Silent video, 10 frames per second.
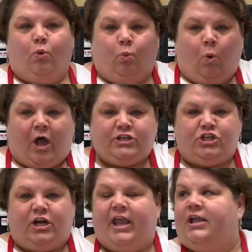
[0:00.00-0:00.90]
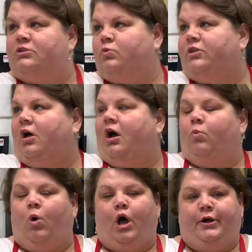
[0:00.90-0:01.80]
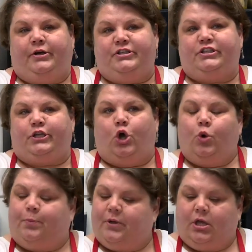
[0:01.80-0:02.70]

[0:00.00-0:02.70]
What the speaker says: wash your hands with hot water and soap.